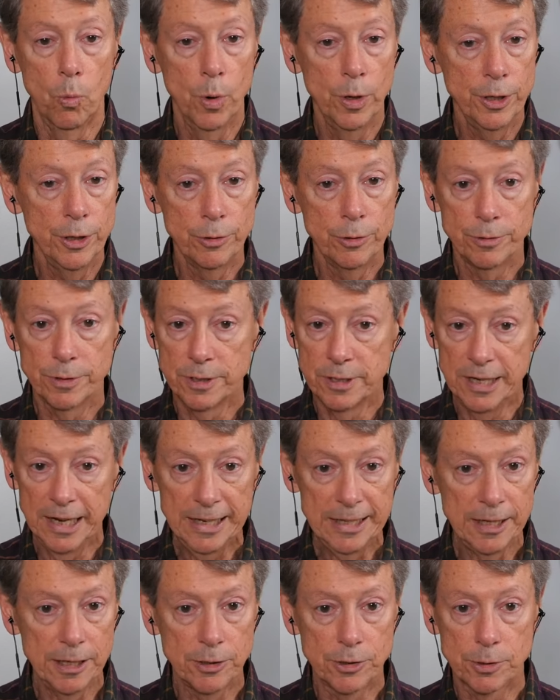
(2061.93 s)
When you
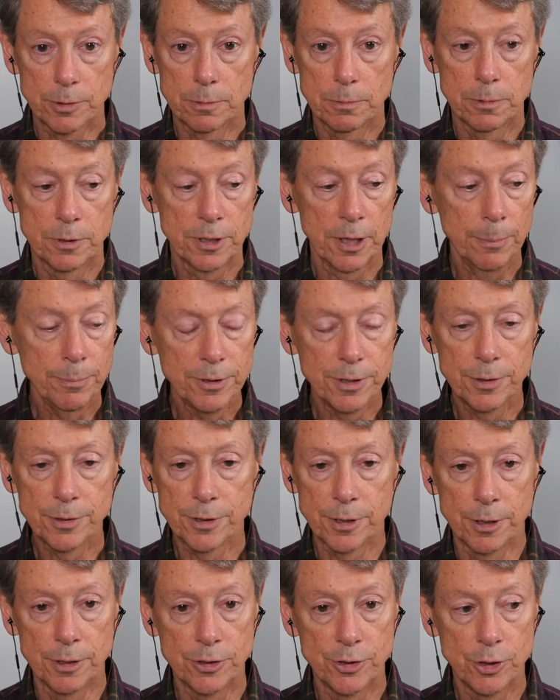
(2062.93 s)
take these
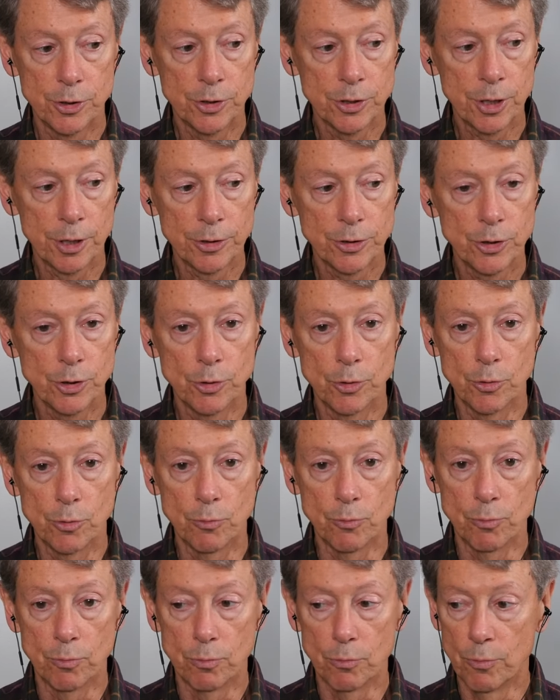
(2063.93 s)
substances, you start
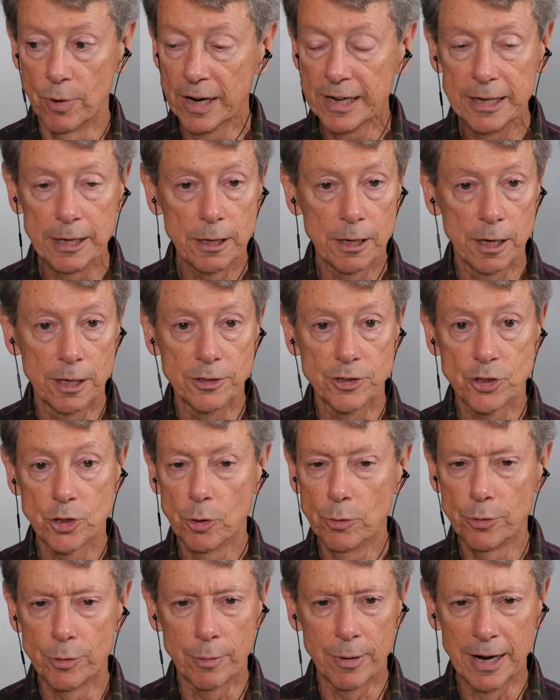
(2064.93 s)
to recognize
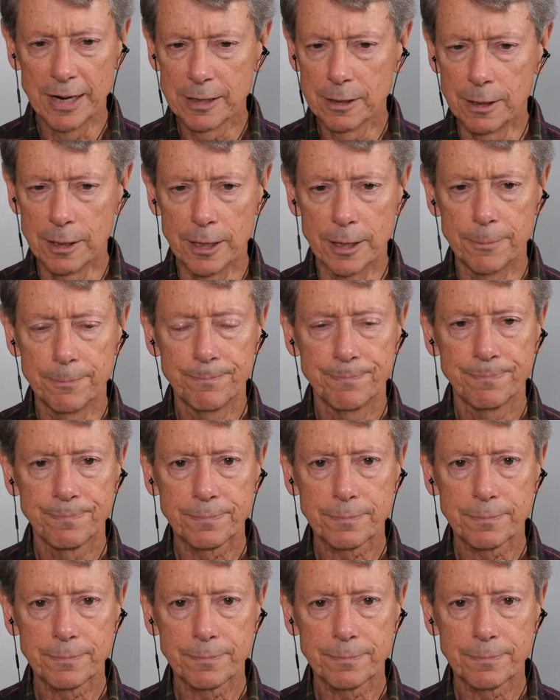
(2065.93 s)
so directly